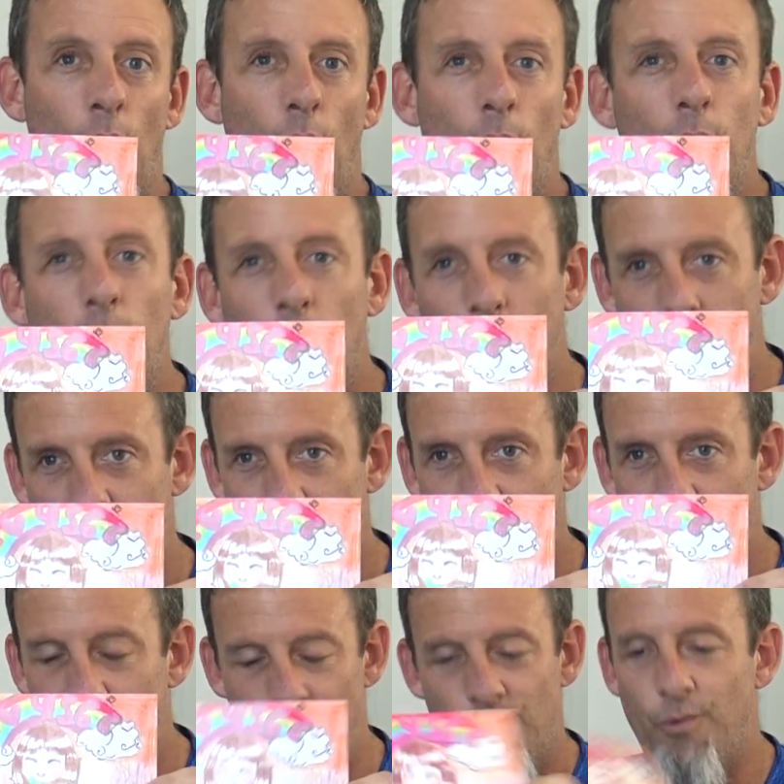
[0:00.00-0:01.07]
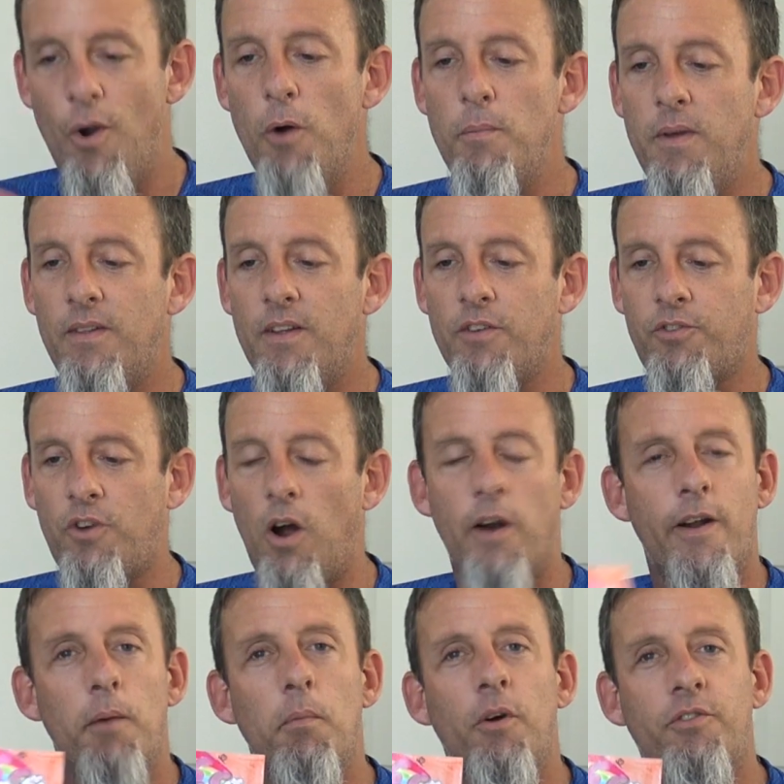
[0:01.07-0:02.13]
who wrote me this
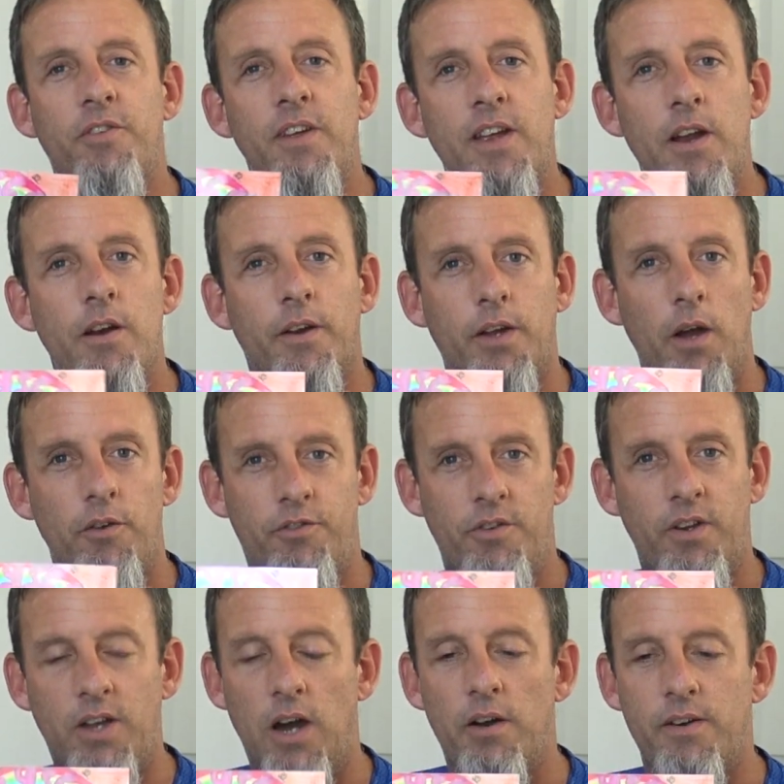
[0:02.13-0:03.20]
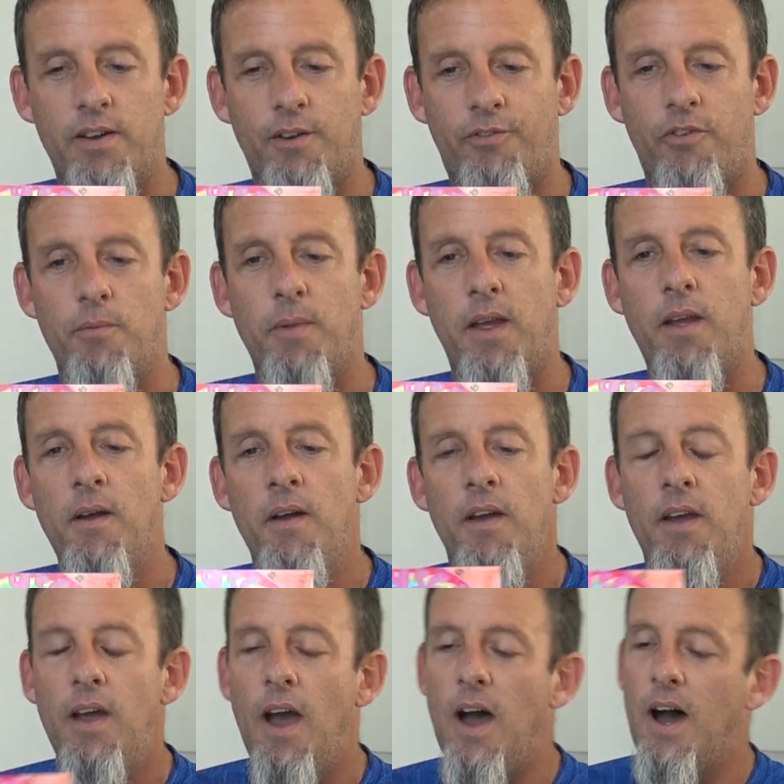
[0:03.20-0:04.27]
card almost a year ago. She colored this for me,
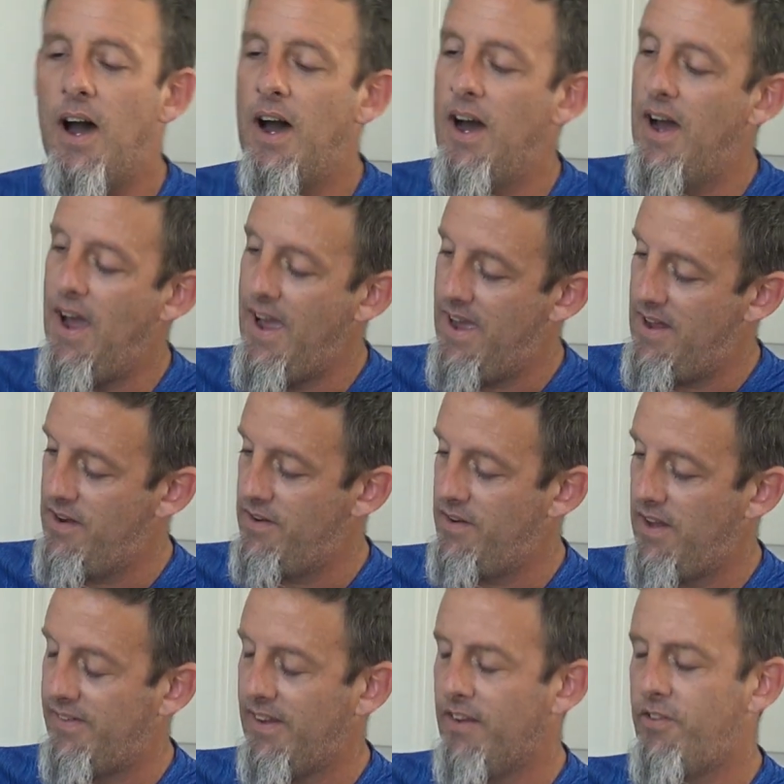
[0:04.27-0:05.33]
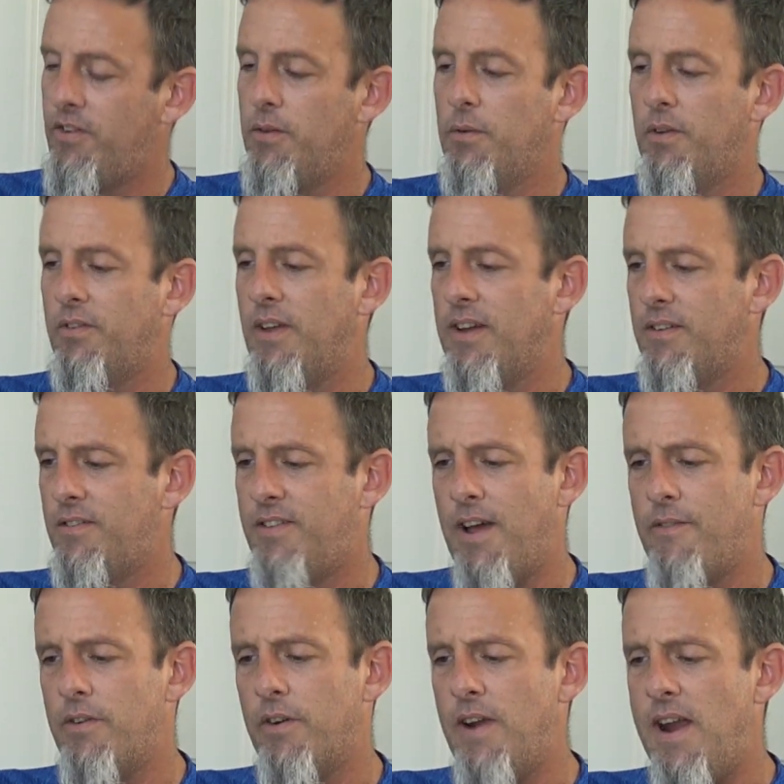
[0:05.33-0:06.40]
uh, and I think she was like
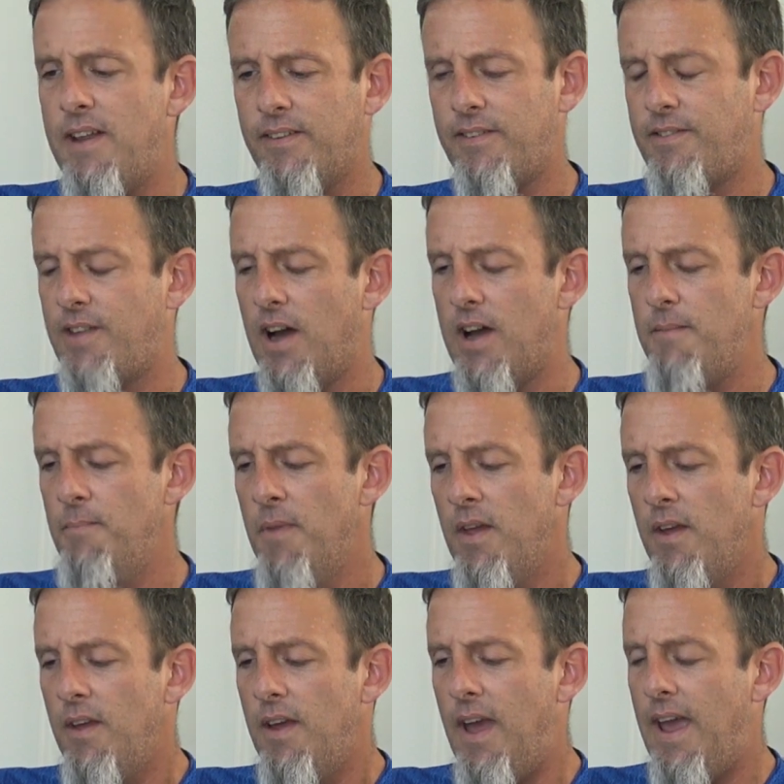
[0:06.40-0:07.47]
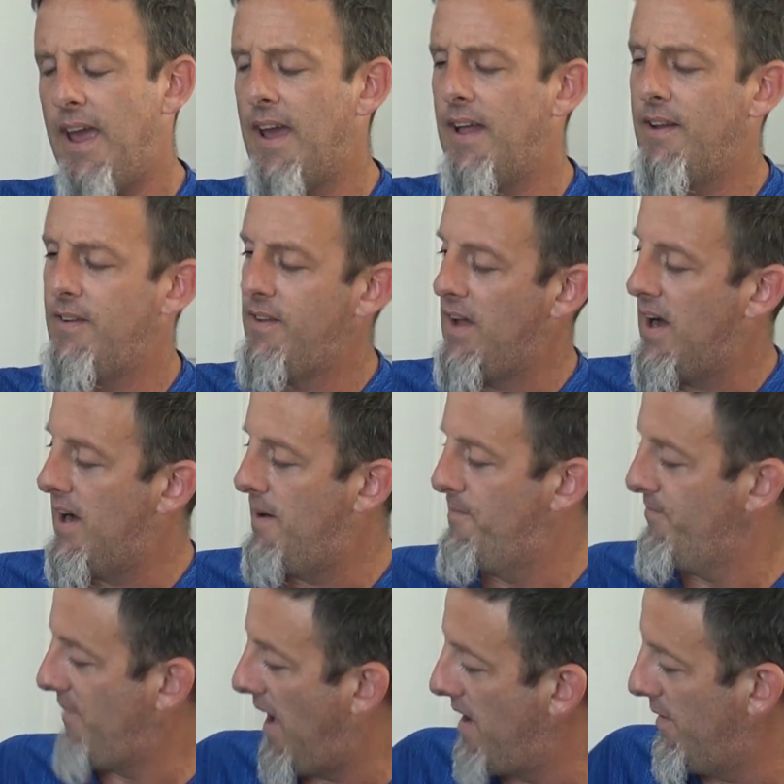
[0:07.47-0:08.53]
seven or eight at the time. And
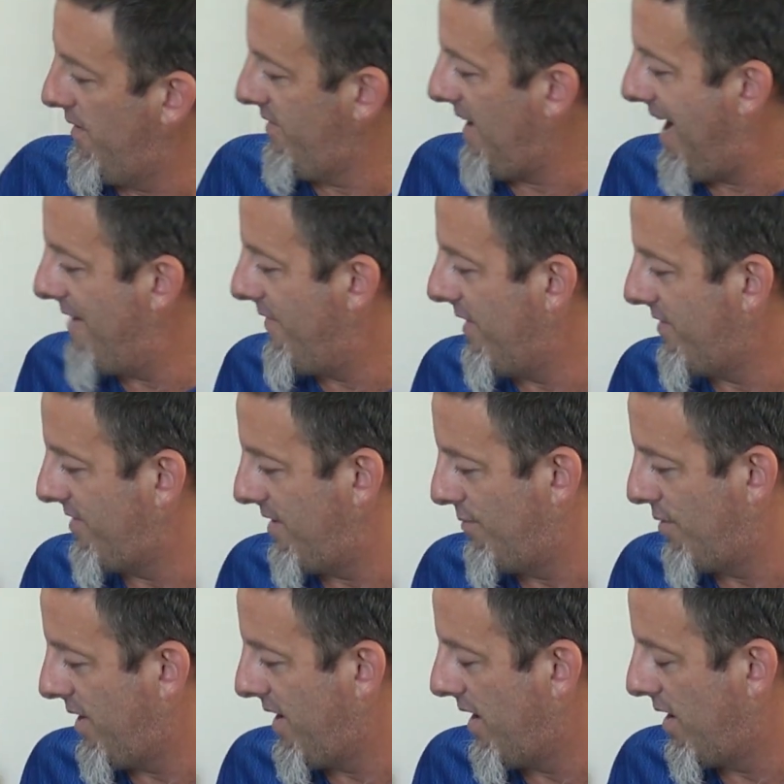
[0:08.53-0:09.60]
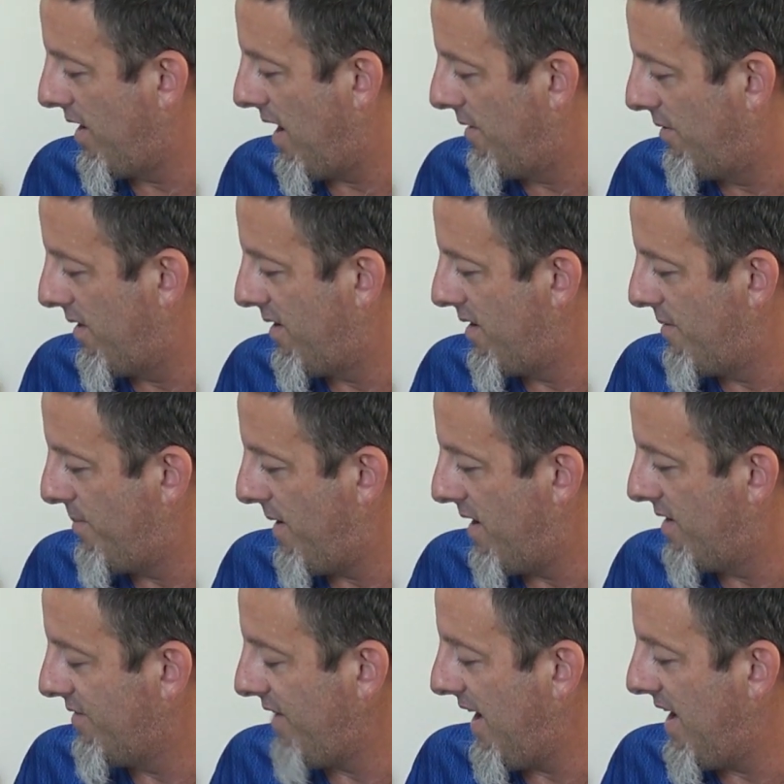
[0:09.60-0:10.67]
um, I always had that somewhere here. I wanted her
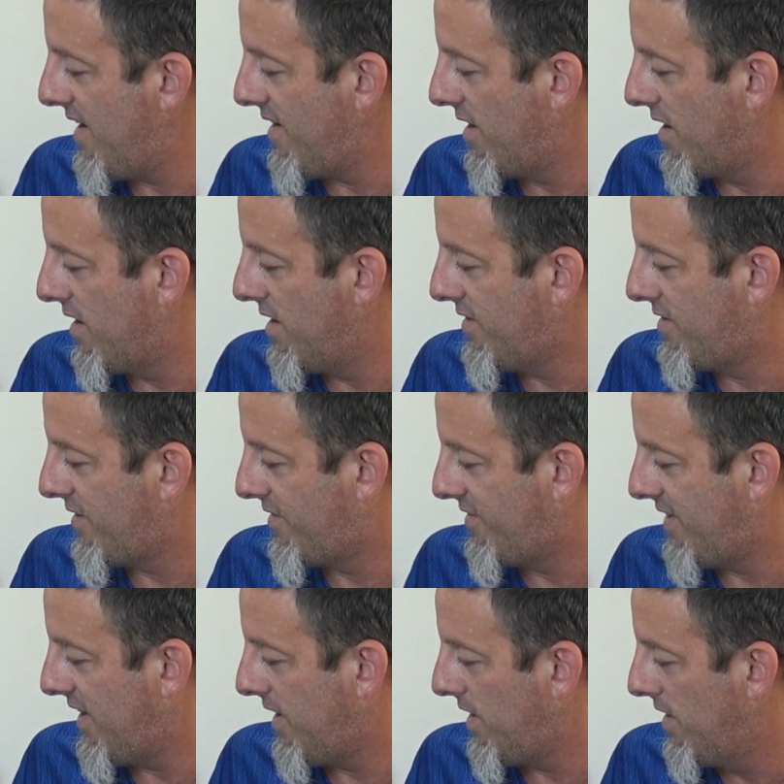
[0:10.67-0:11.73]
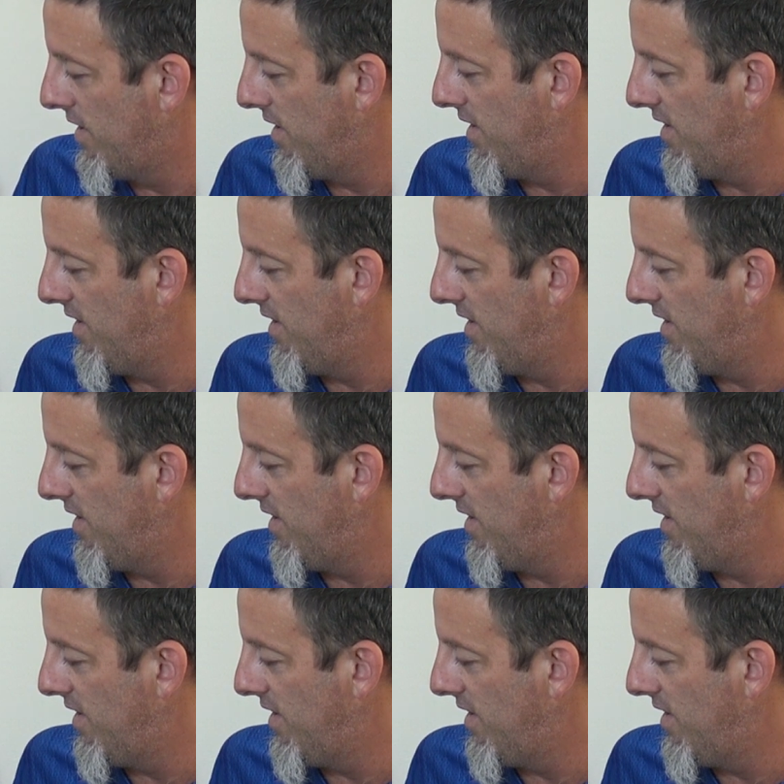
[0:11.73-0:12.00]
parents and her to see.